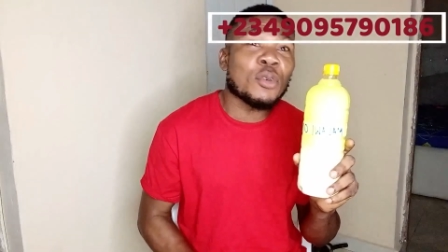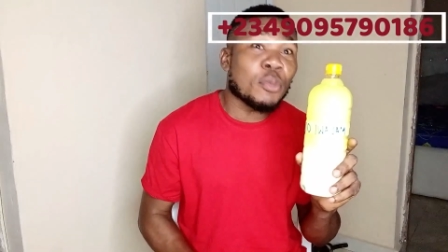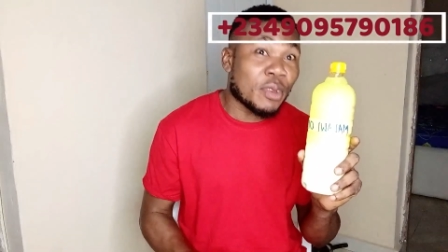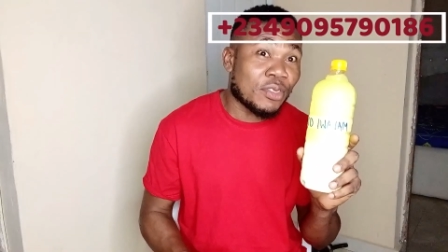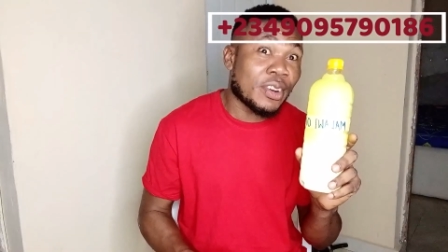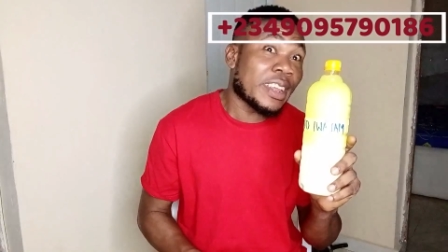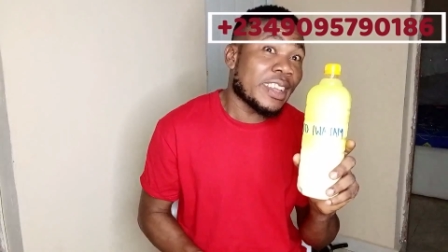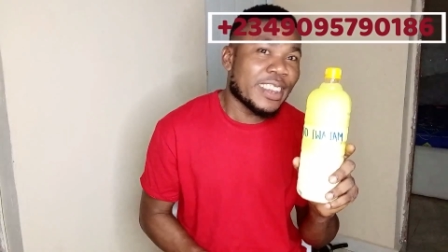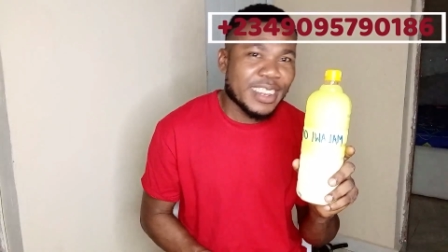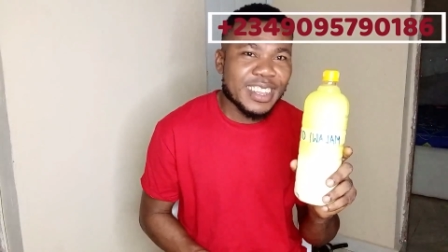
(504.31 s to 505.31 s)
We'll be
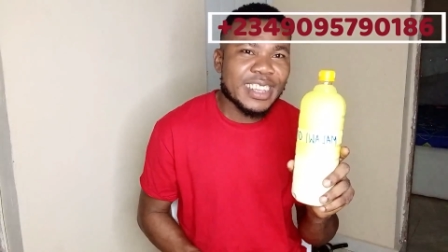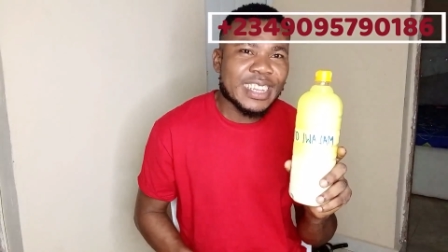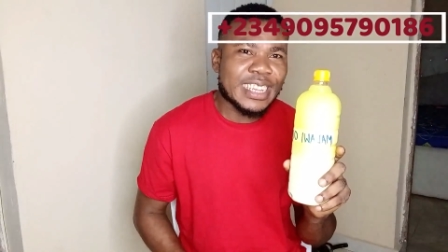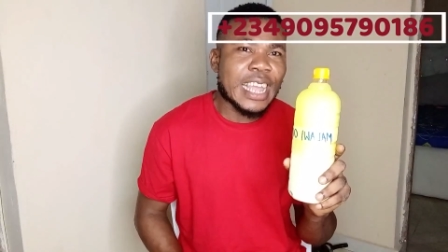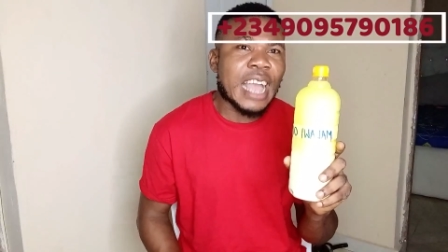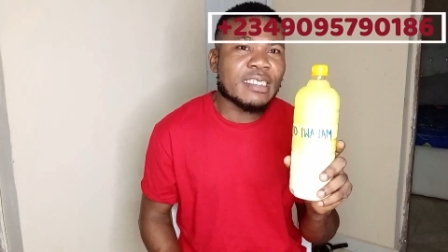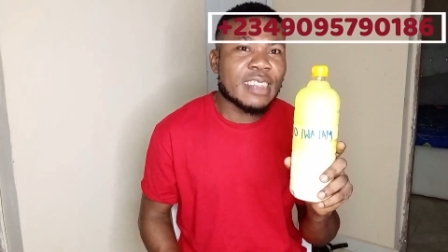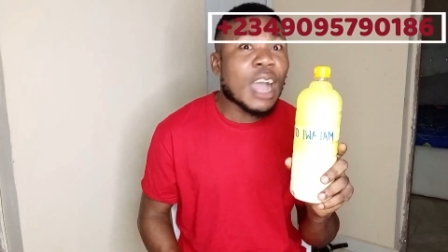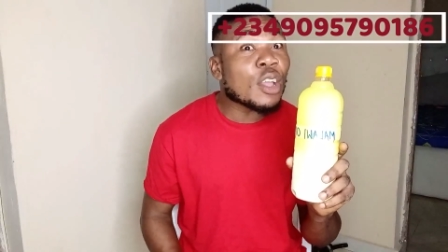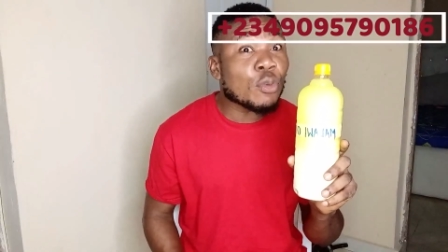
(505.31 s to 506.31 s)
drinking.
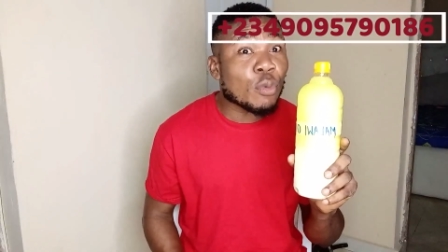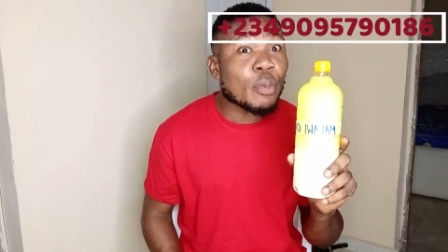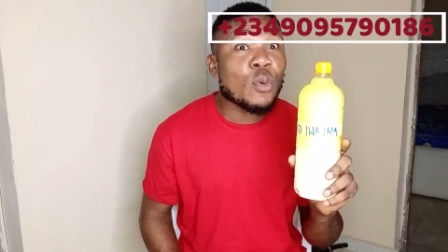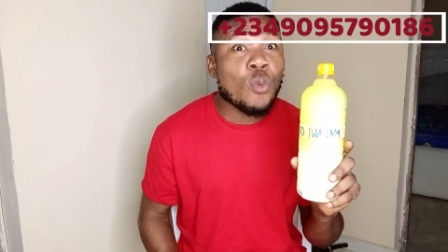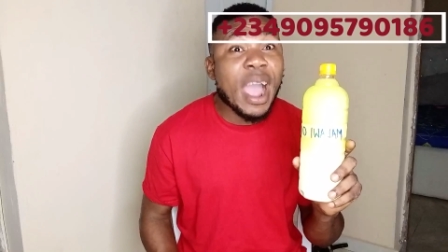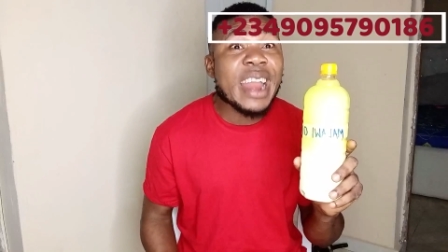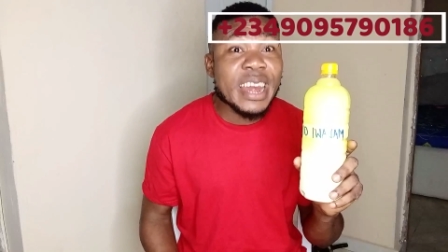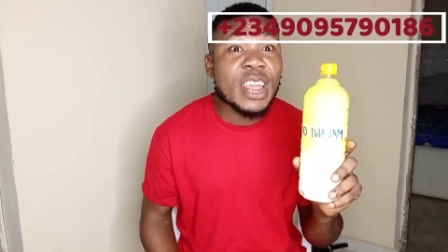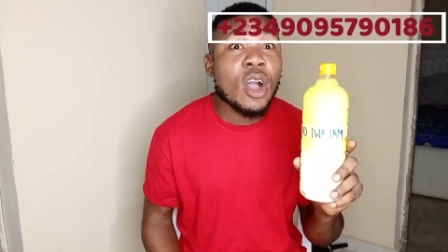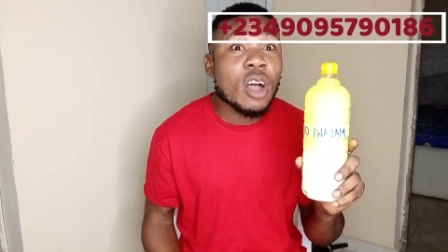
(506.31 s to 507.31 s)
Yes, that it will be
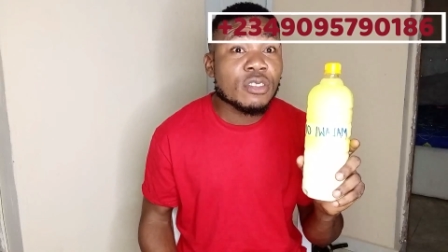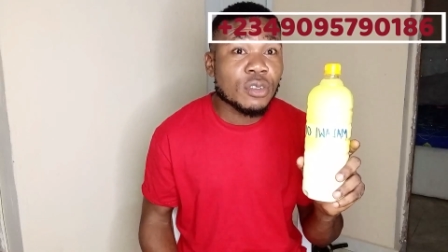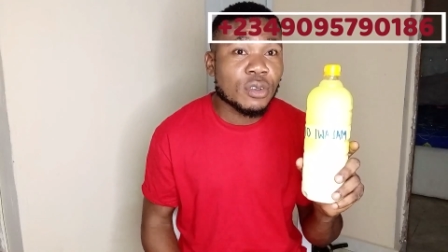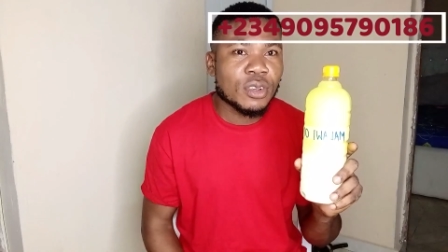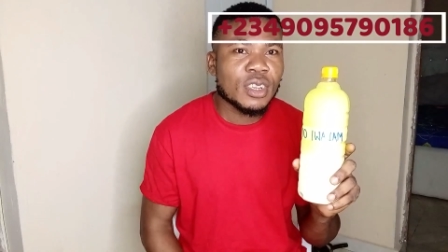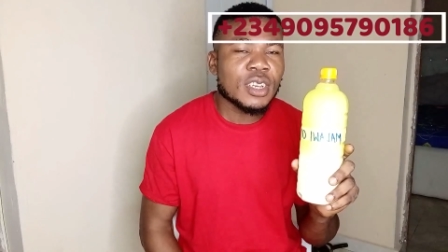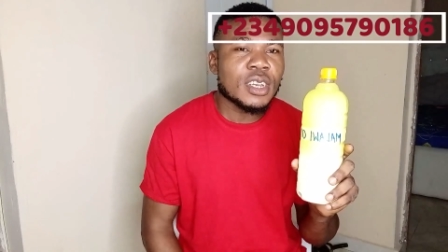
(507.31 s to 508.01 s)
whitening also.